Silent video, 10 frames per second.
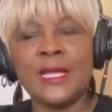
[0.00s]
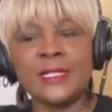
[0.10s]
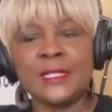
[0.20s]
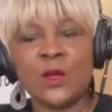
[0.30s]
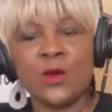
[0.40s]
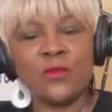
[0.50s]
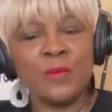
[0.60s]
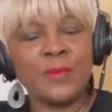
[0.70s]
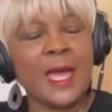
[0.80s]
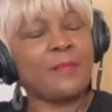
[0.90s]
And so
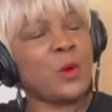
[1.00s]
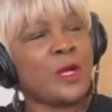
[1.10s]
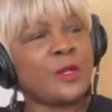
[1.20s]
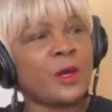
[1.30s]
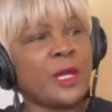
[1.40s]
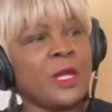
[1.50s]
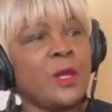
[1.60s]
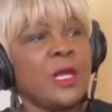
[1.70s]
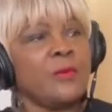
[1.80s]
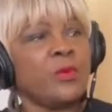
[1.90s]
from that point on,
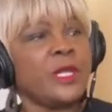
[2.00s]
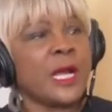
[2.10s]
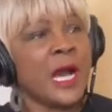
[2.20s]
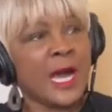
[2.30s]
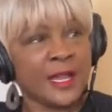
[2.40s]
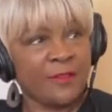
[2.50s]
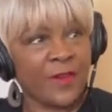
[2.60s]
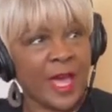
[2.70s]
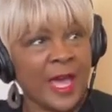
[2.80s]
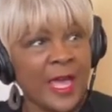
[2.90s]
we
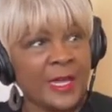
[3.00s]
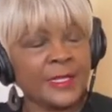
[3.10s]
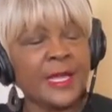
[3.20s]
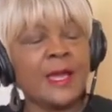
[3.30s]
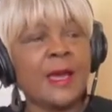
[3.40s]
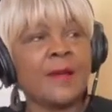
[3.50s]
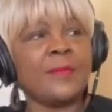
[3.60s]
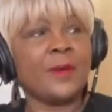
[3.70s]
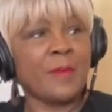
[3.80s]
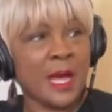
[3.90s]
codified
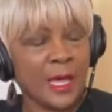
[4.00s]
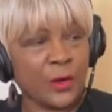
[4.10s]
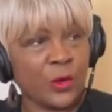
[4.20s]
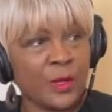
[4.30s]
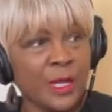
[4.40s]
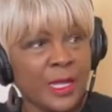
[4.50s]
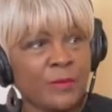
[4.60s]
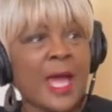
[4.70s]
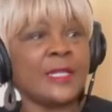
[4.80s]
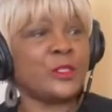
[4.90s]
the model,
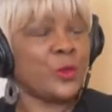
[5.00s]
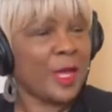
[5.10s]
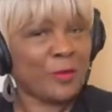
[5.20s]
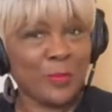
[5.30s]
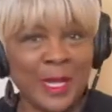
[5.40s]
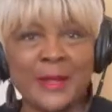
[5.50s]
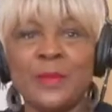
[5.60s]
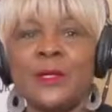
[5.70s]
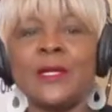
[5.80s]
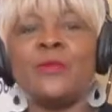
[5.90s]
and I do have a
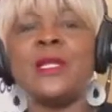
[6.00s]
playbook. We